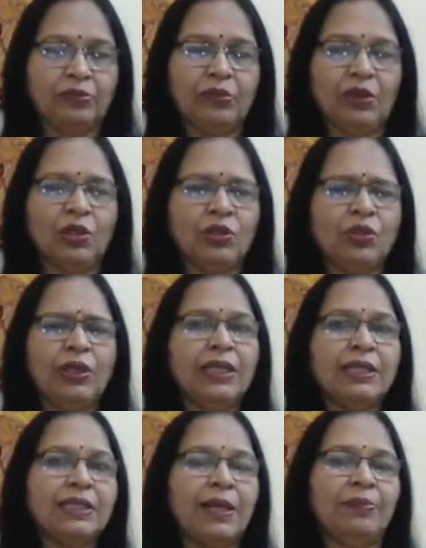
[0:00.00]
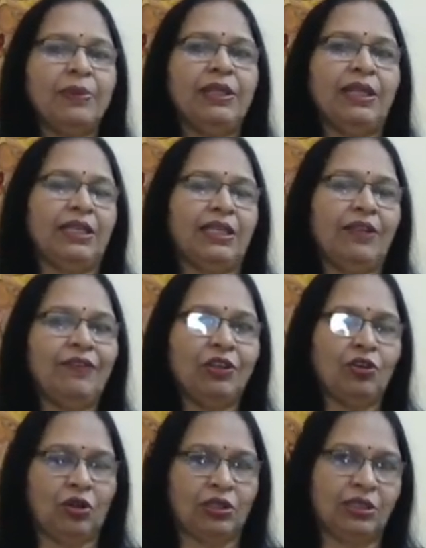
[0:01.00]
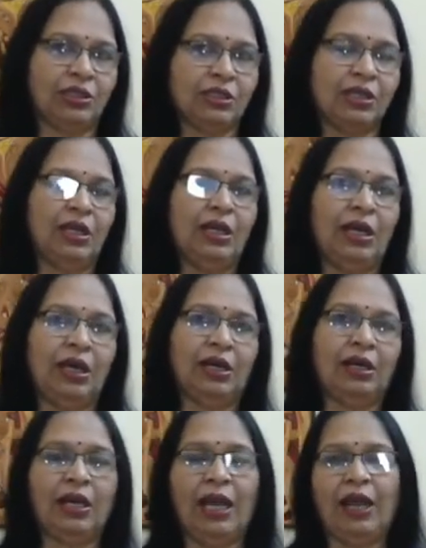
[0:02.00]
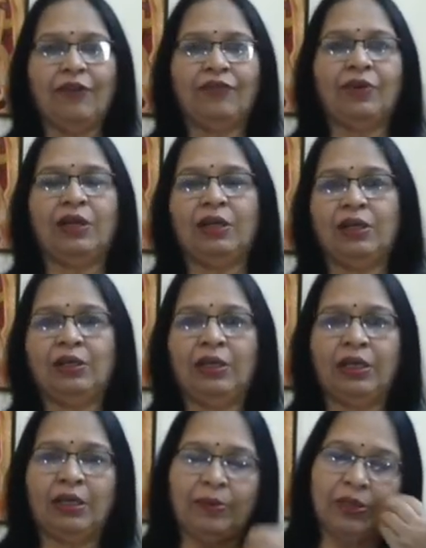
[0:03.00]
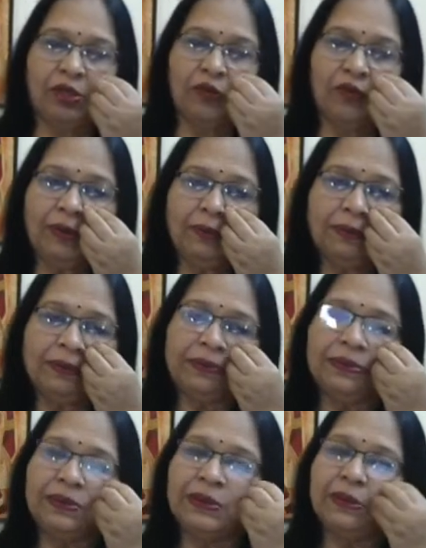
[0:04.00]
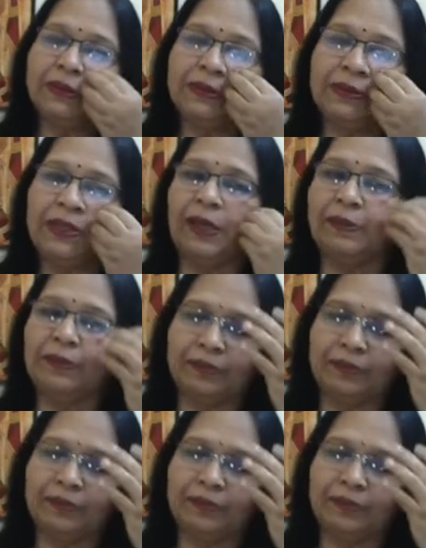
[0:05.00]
So that is something that even doctors have a little bit of a yeah.